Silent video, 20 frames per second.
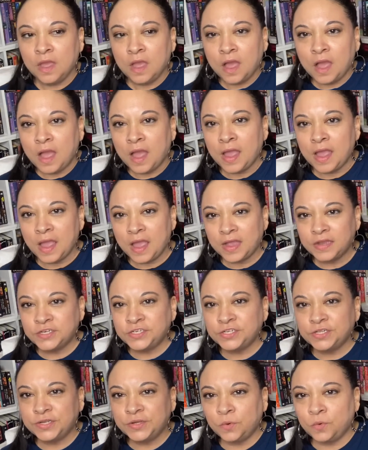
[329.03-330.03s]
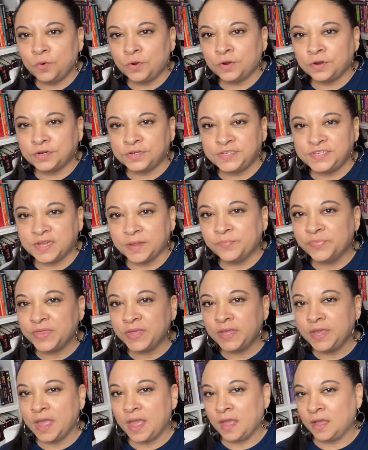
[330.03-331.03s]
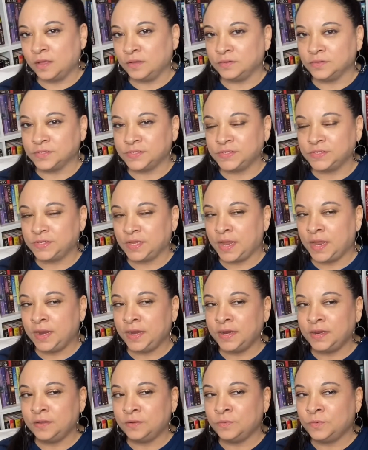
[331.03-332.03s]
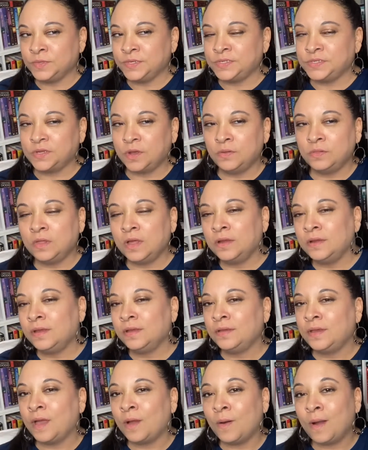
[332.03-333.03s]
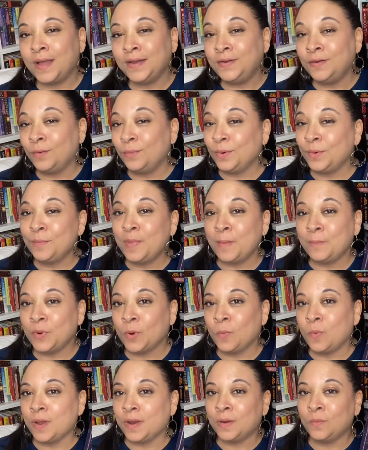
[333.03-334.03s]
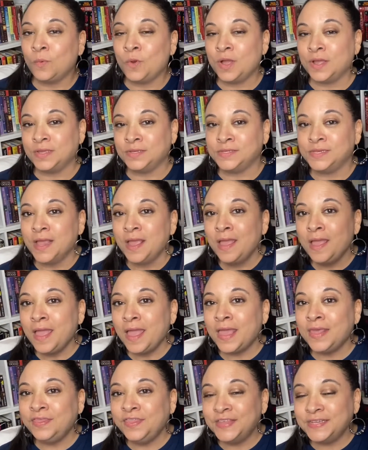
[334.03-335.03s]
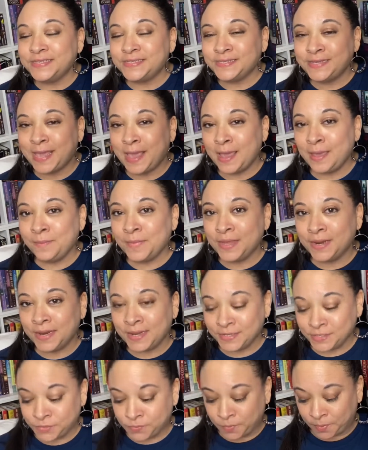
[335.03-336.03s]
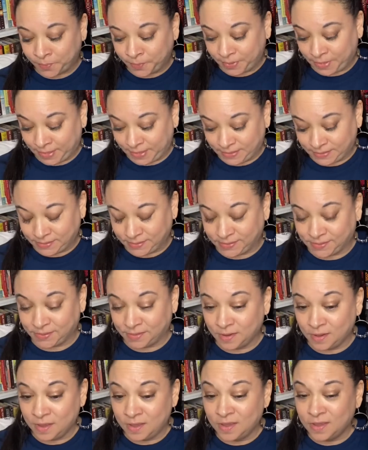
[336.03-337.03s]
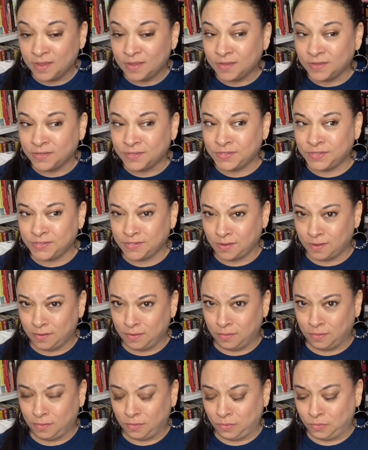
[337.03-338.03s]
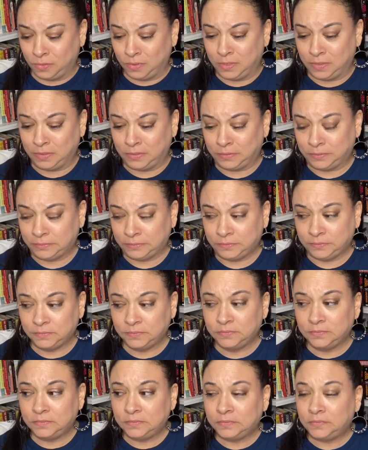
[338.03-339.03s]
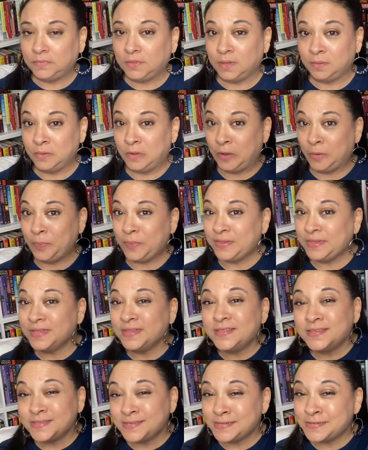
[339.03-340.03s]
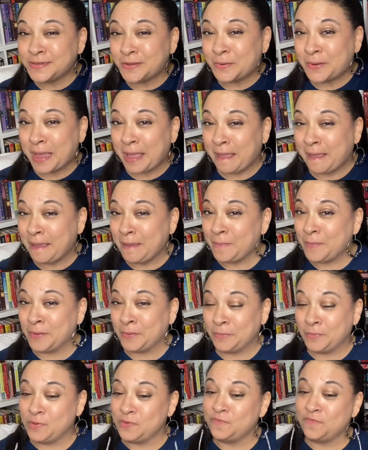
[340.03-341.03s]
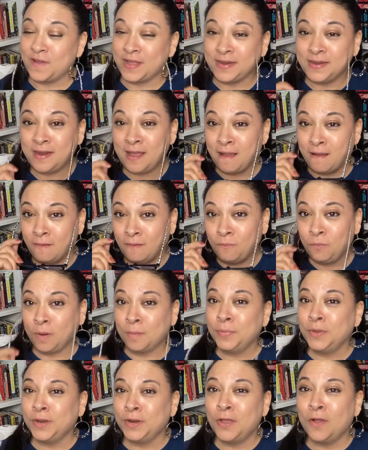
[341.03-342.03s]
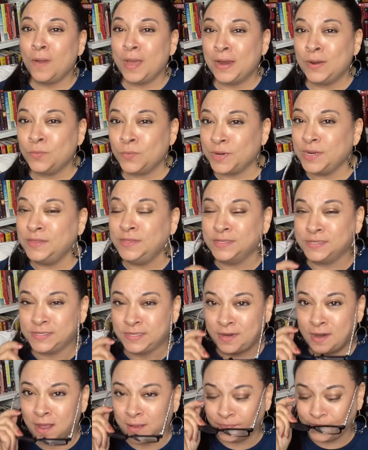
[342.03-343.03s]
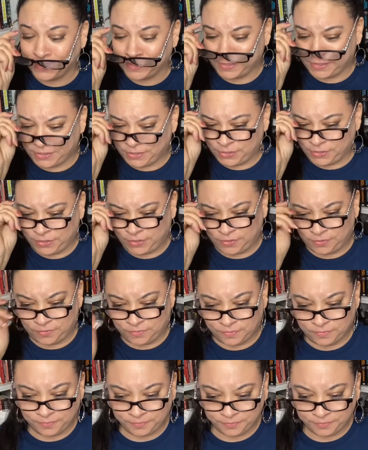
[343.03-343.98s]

I actually ordered something else, and it was so long ago, I don't remember what it was, and this came in its replace. So I'm hoping that this is okay, but we'll find out. Well, I'm going to go ahead and read the synopsis to you.